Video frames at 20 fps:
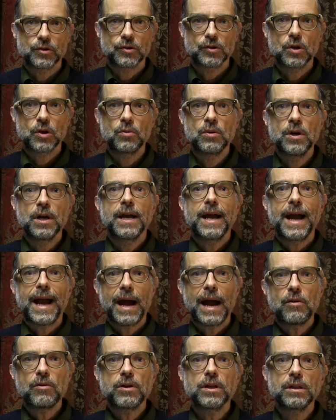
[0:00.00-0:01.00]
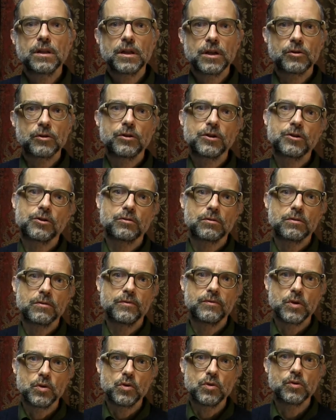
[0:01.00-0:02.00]
So how can literature
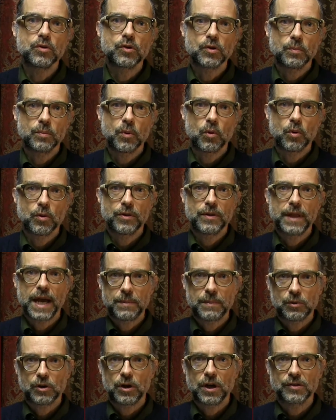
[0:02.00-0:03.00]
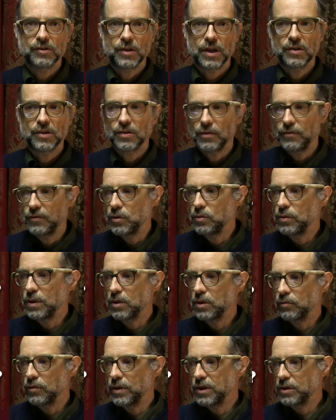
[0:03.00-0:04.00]
review support that process of doing
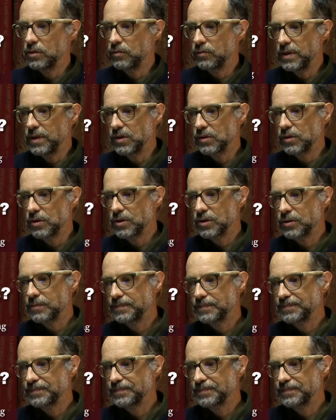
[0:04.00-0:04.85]
original research?